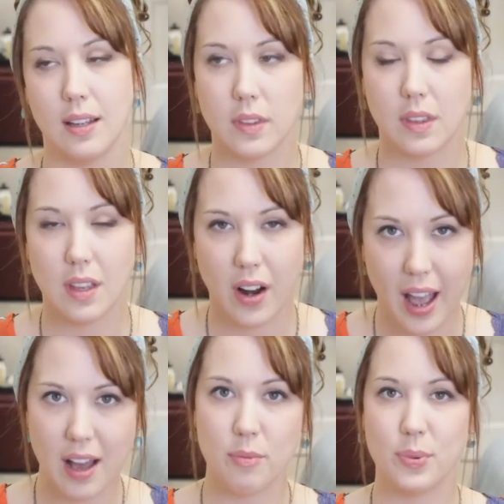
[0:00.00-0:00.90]
There
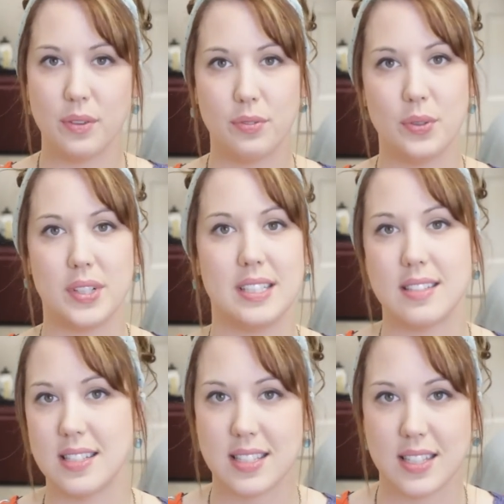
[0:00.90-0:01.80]
have been a few
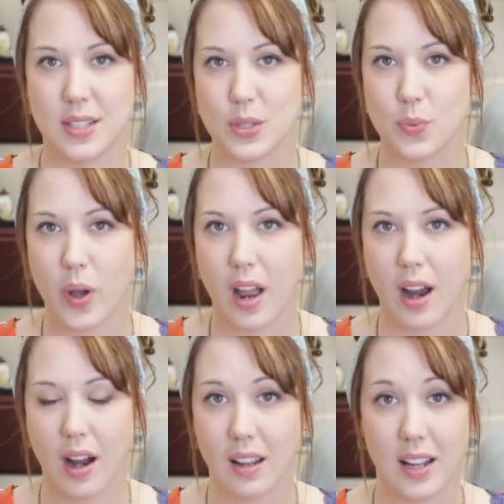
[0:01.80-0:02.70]
instances where